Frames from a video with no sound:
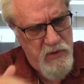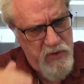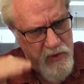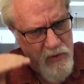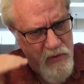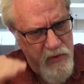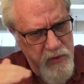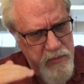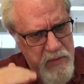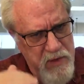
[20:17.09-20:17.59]
So
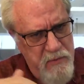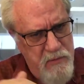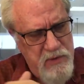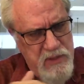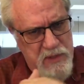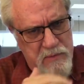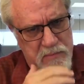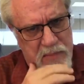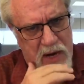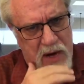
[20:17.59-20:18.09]
Uthman
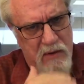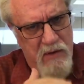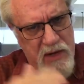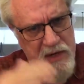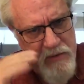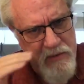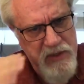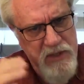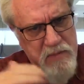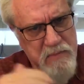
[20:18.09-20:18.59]
was in power,
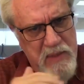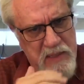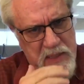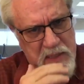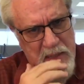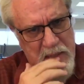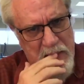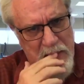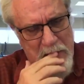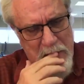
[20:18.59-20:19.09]
he was in
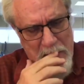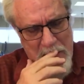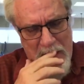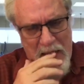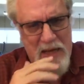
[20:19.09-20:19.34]
Medina,